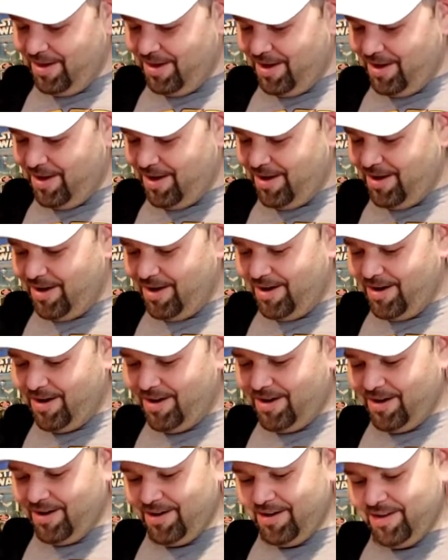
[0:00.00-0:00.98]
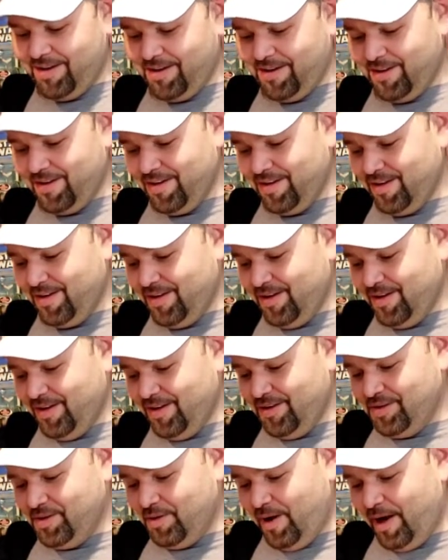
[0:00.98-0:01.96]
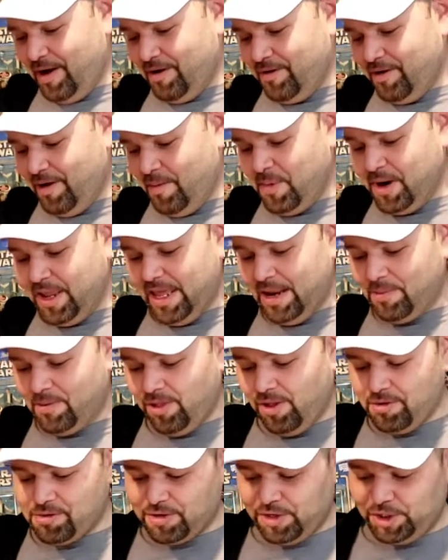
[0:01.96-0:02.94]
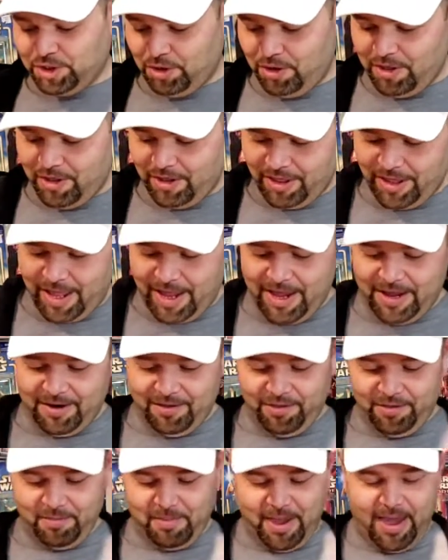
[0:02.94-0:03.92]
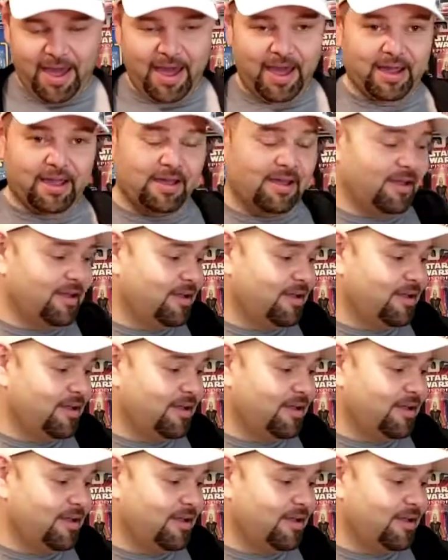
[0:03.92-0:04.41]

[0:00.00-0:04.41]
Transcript: Uh, so I don't know, I'm gonna get up close and show you the line on the back.